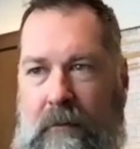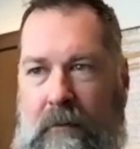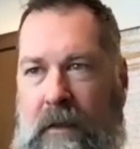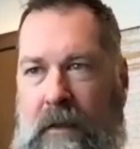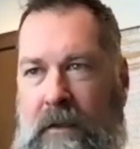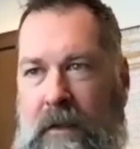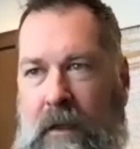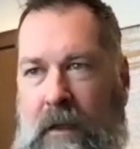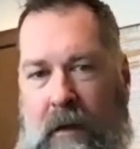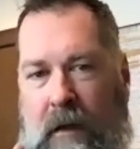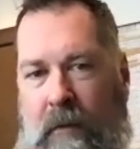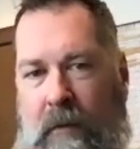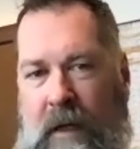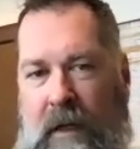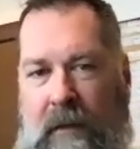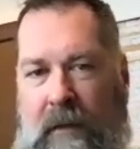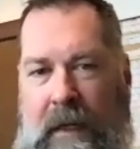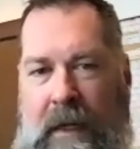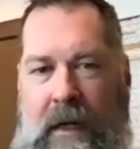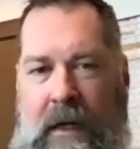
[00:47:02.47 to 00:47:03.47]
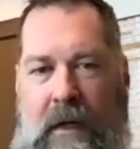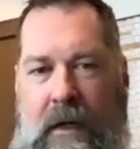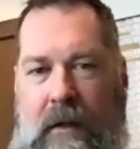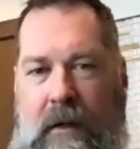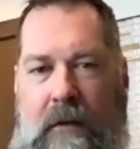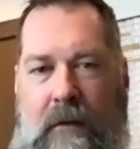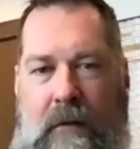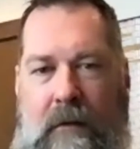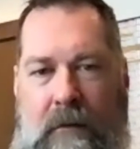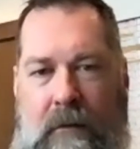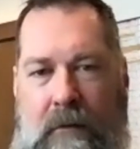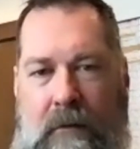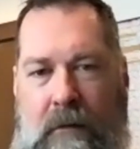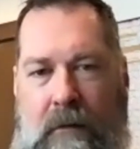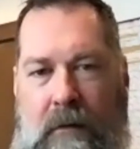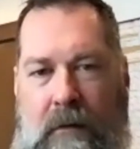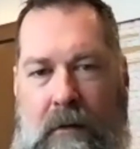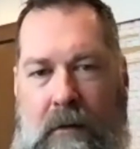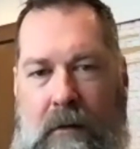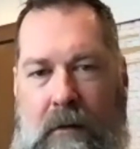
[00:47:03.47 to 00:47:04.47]
It's either going to be a leak,
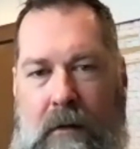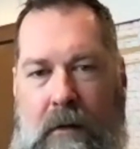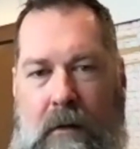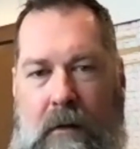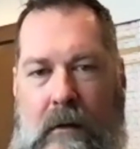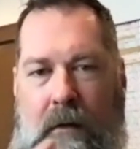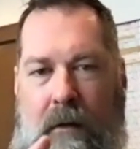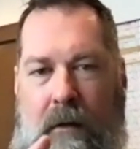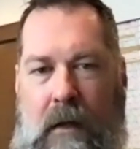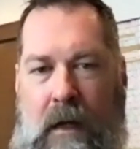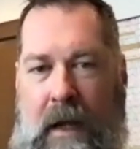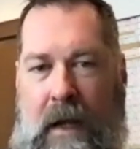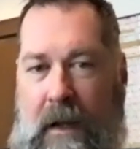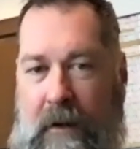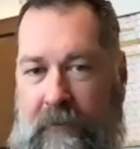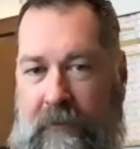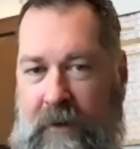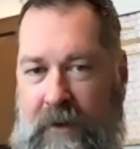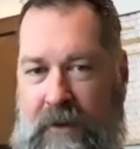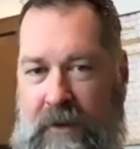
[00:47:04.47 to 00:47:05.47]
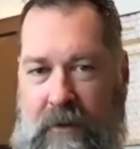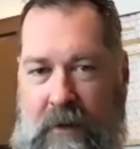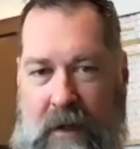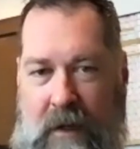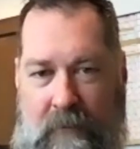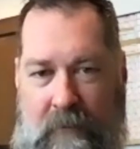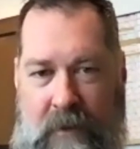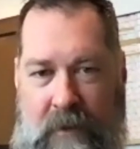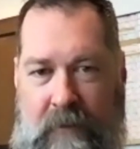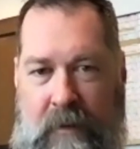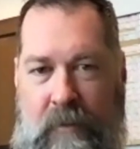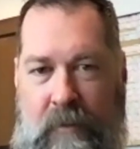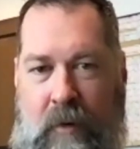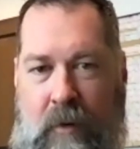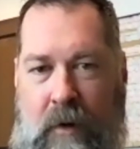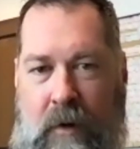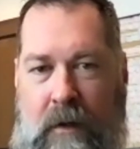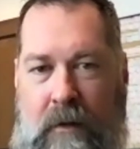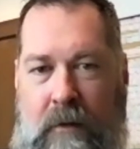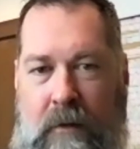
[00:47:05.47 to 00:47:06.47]
an official government
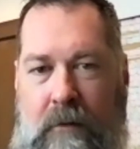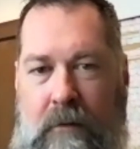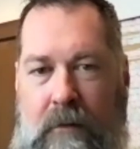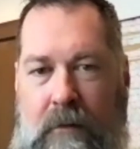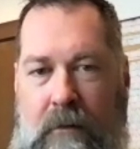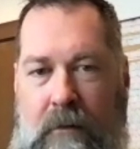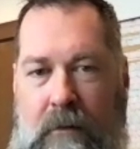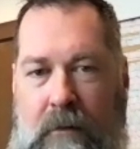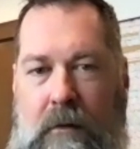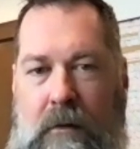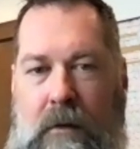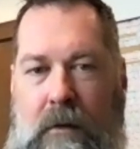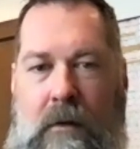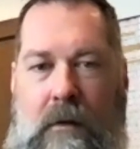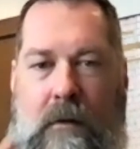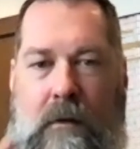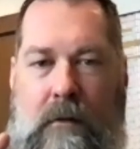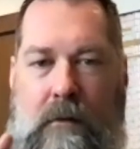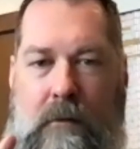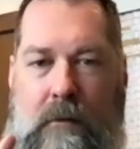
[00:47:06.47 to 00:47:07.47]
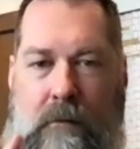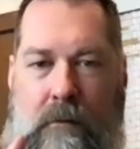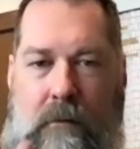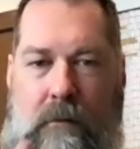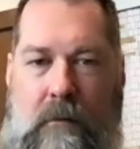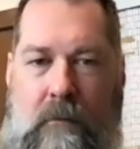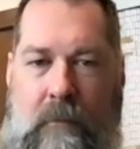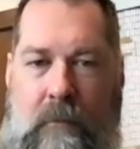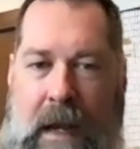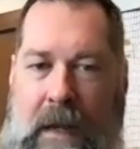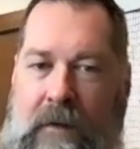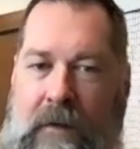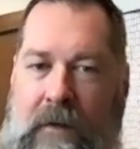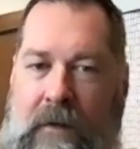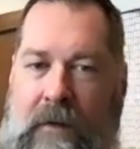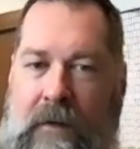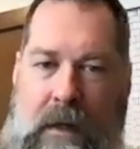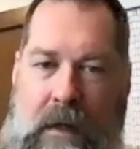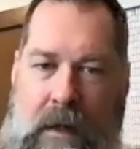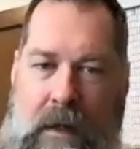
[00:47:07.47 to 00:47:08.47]
report, mass
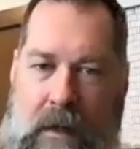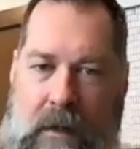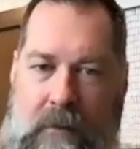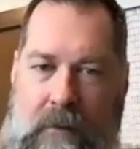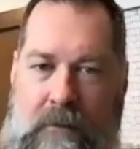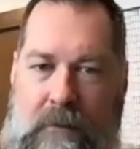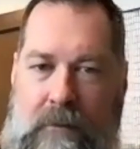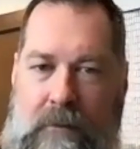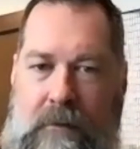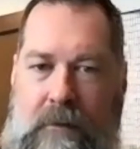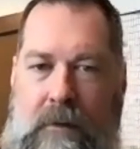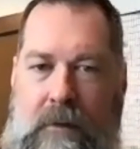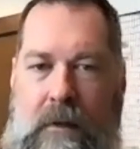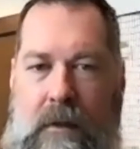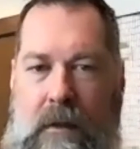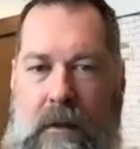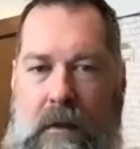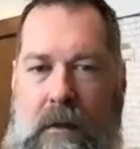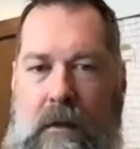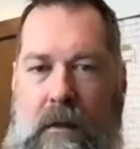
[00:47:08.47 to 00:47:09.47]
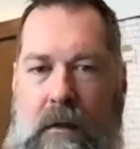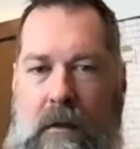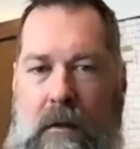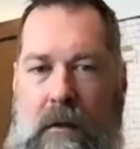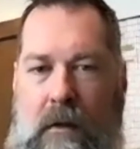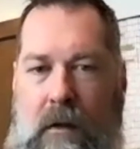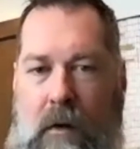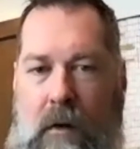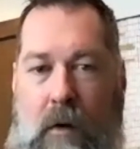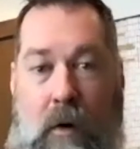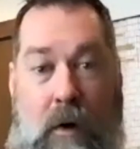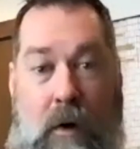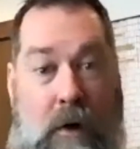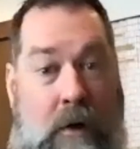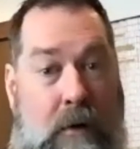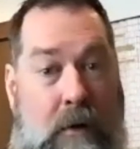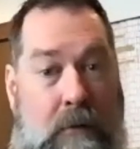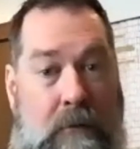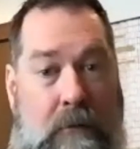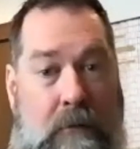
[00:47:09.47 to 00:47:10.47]
media,
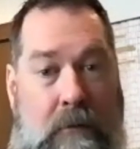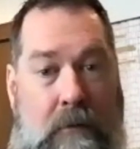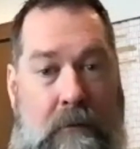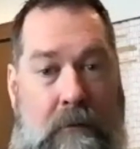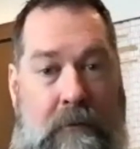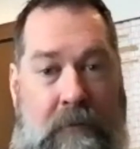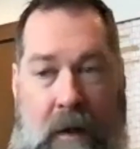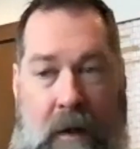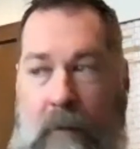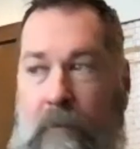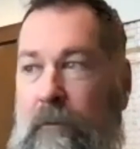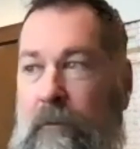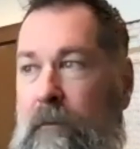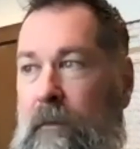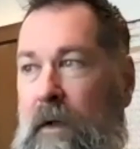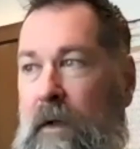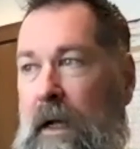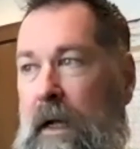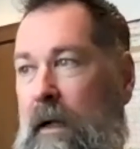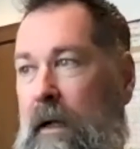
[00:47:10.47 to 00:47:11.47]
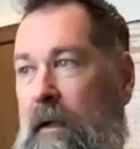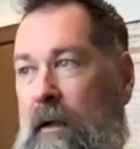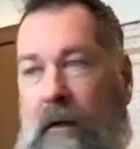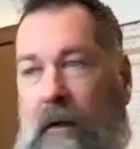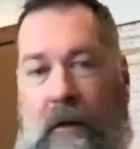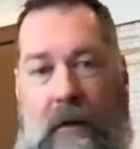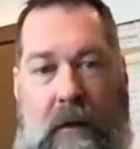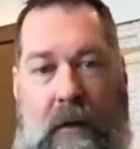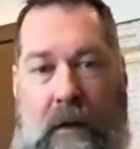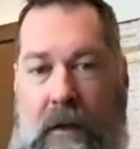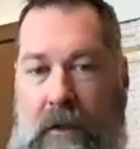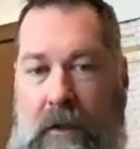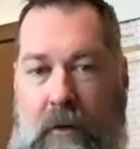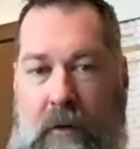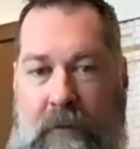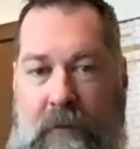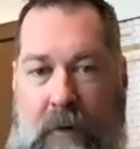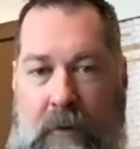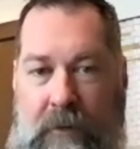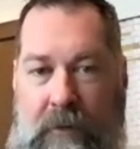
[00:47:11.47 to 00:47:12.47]
or from a
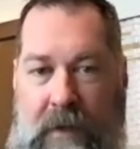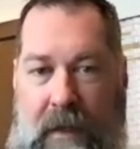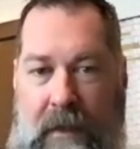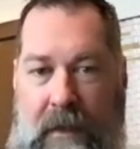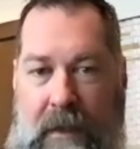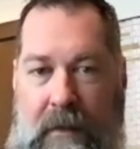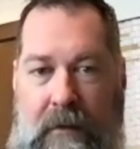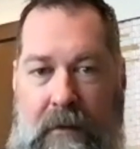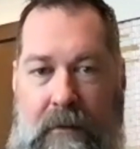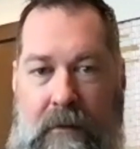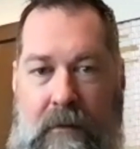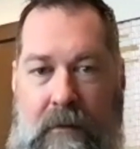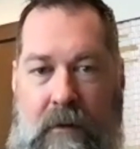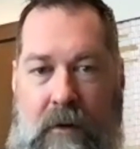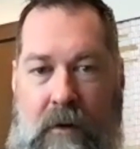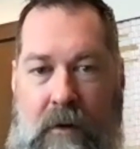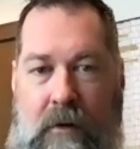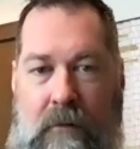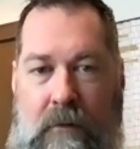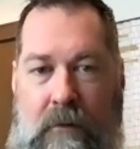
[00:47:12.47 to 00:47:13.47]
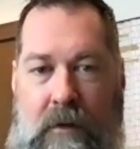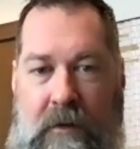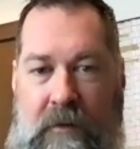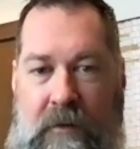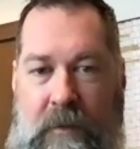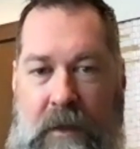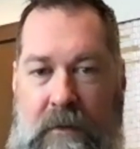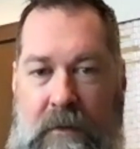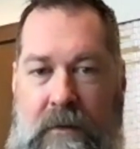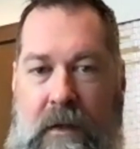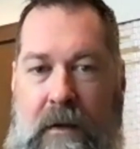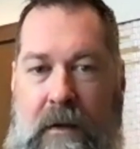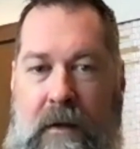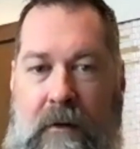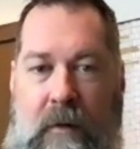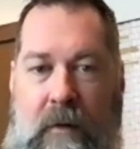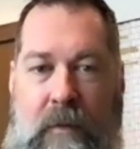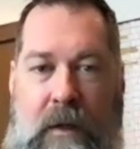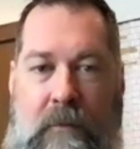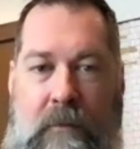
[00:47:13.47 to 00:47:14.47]
UFO zealot or conspiracy
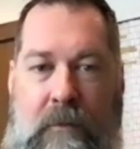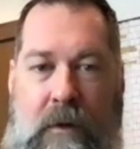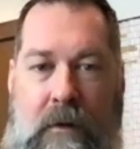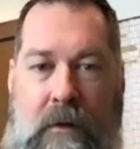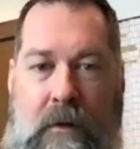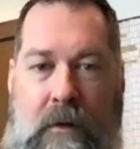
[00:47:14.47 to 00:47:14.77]
theory people.